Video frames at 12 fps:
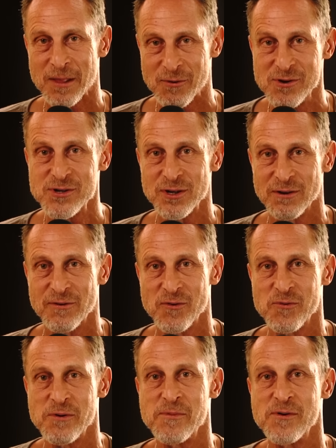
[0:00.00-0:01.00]
crucial for
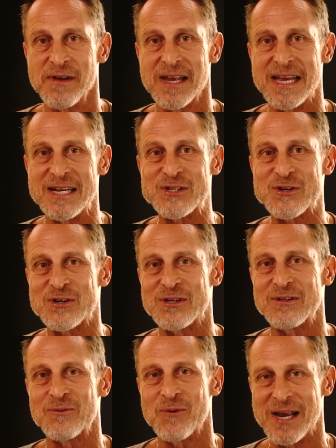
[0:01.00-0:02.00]
removing
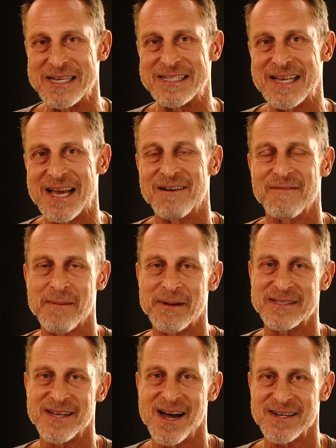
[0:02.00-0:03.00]
internal waste and
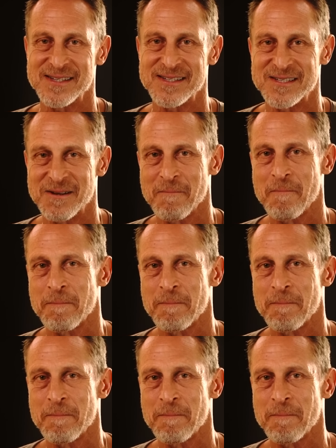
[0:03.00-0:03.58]
environmental toxins.